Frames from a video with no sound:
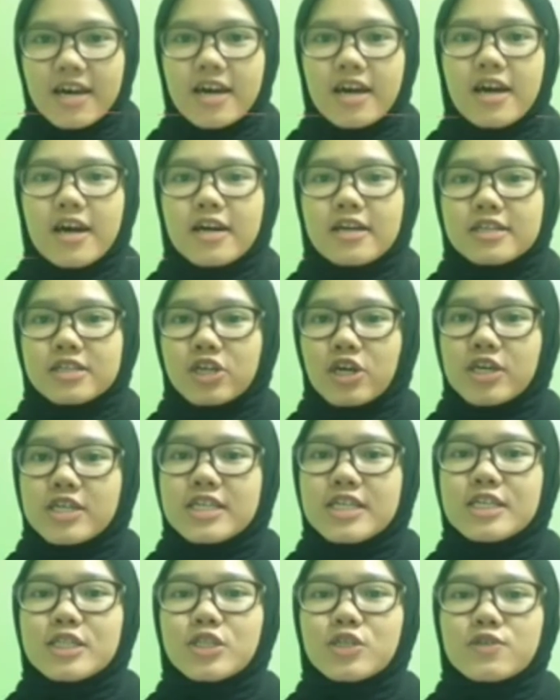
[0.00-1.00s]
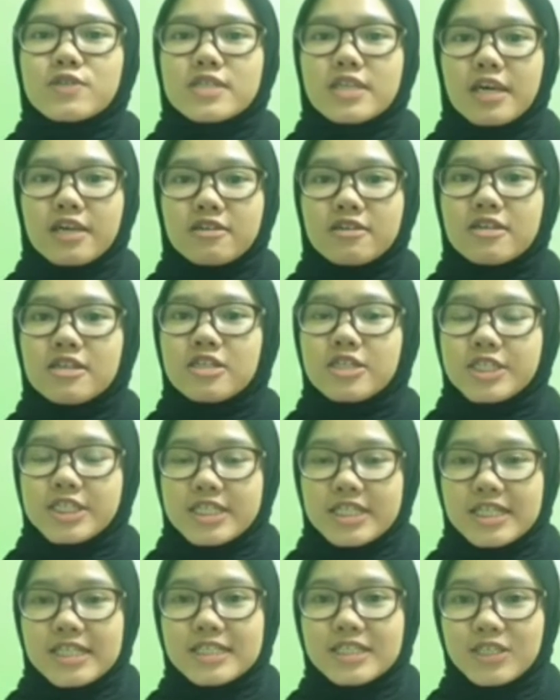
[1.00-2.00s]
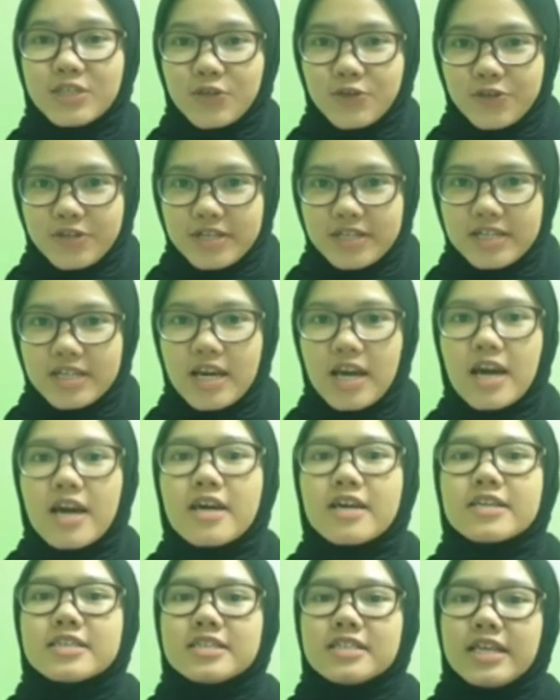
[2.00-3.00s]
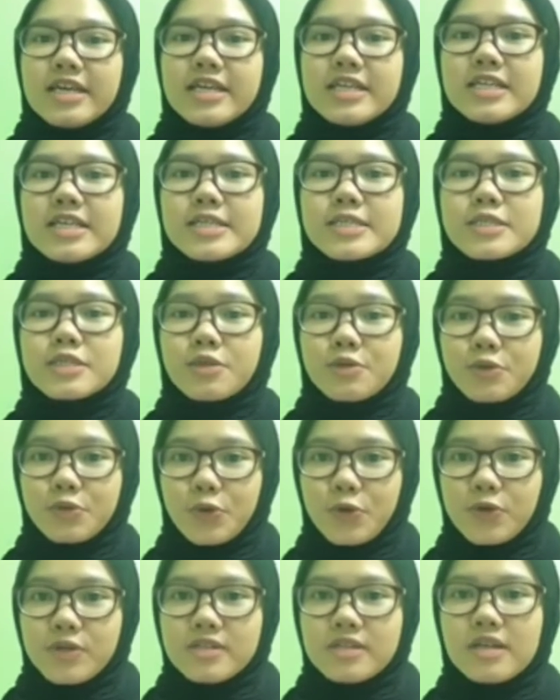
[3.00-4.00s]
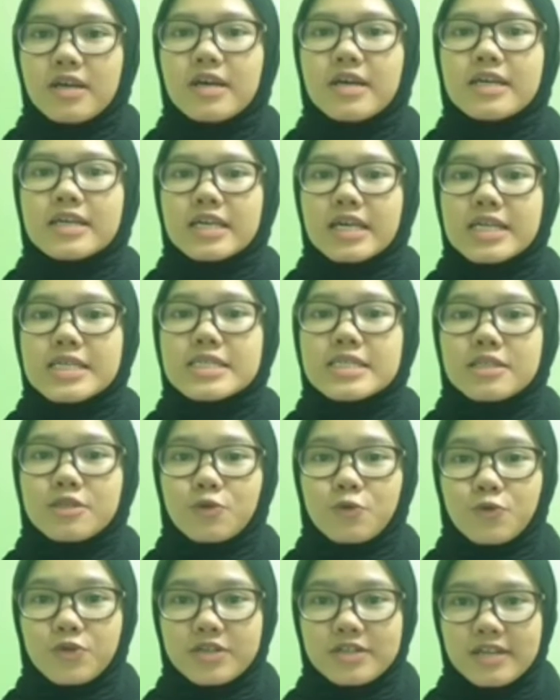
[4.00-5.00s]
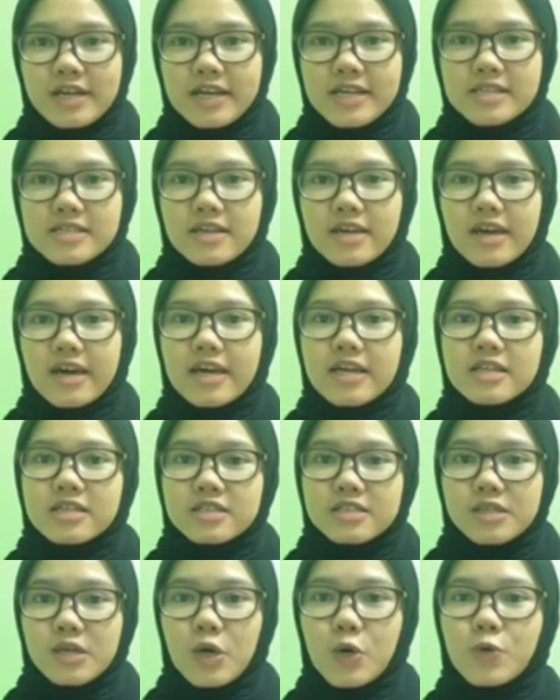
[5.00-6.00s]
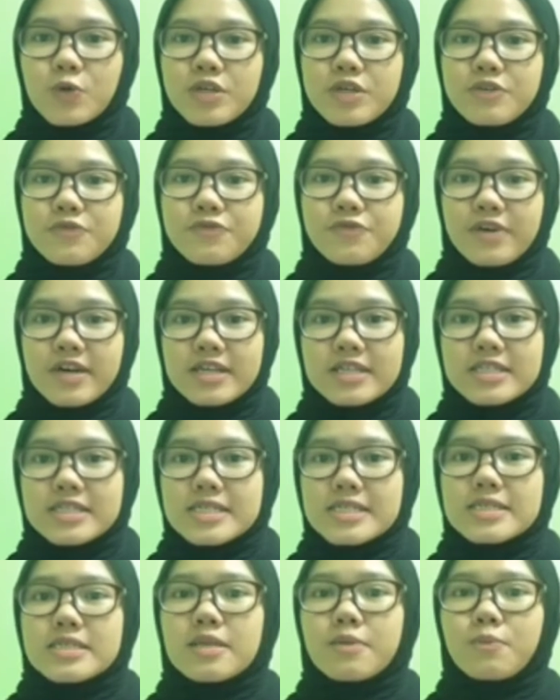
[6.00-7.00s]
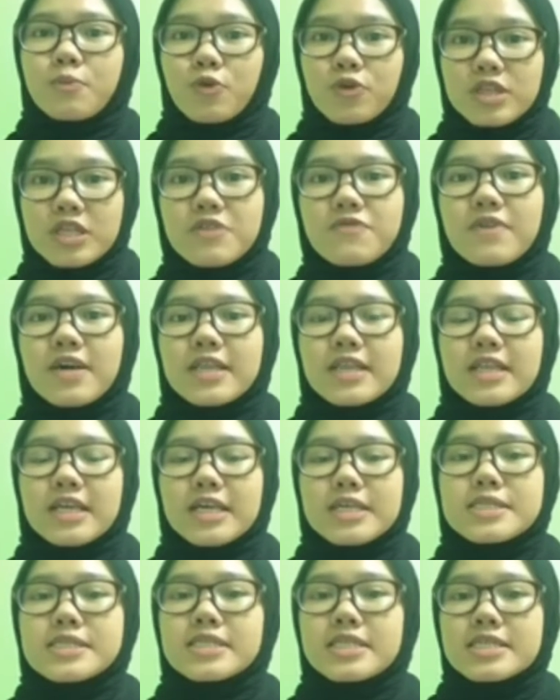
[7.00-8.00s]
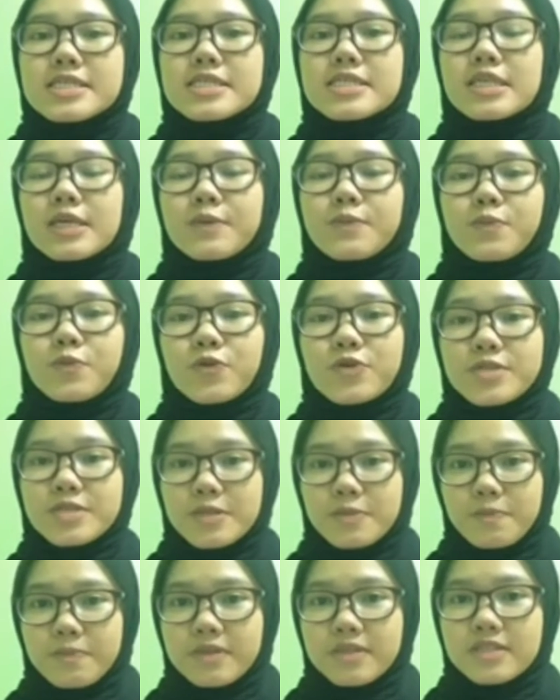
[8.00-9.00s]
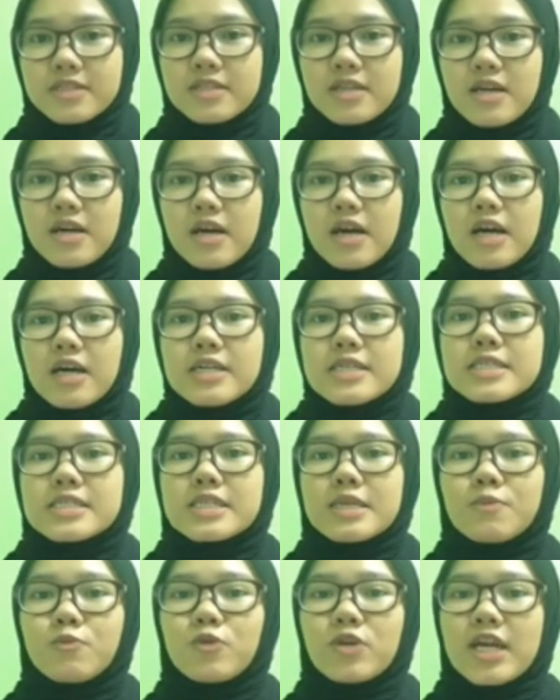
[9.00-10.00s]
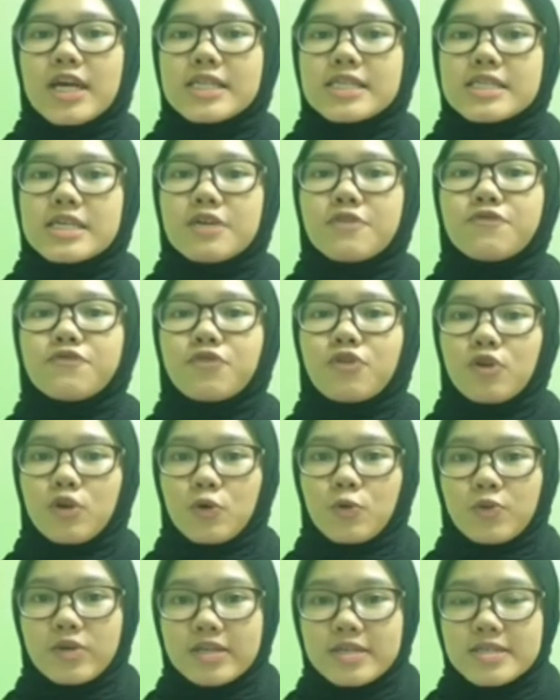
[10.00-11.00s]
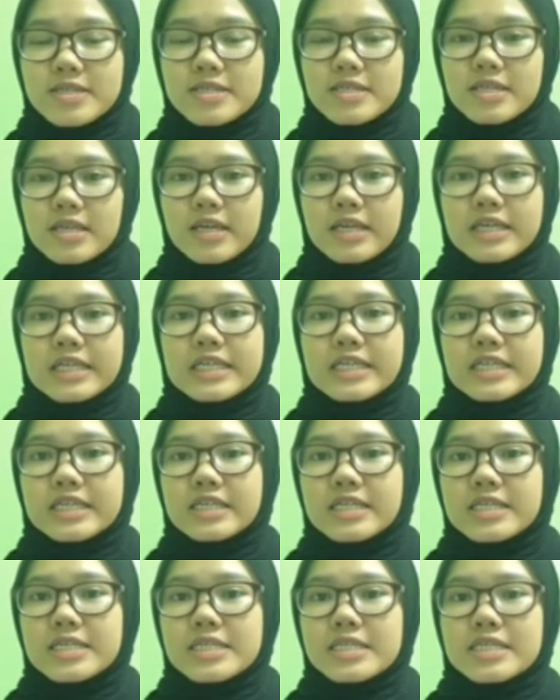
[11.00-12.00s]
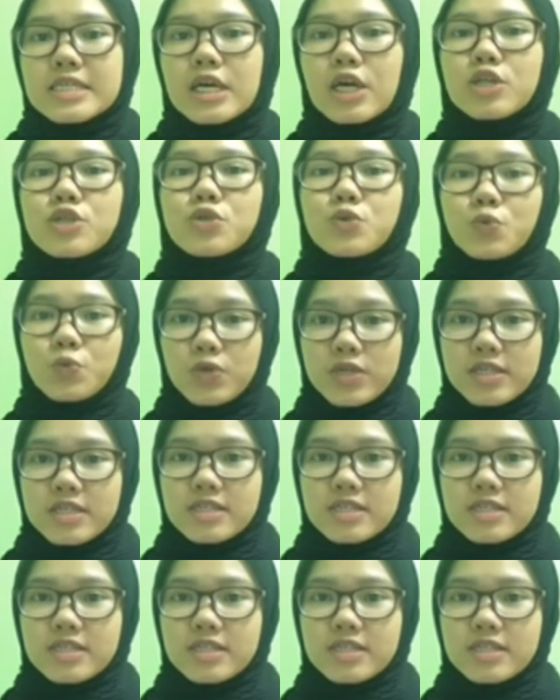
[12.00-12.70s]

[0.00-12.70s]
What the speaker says: According to psychological theory, a leader's role is to create and grow the finest motivating system possible, stimulating followers' eagerness to work.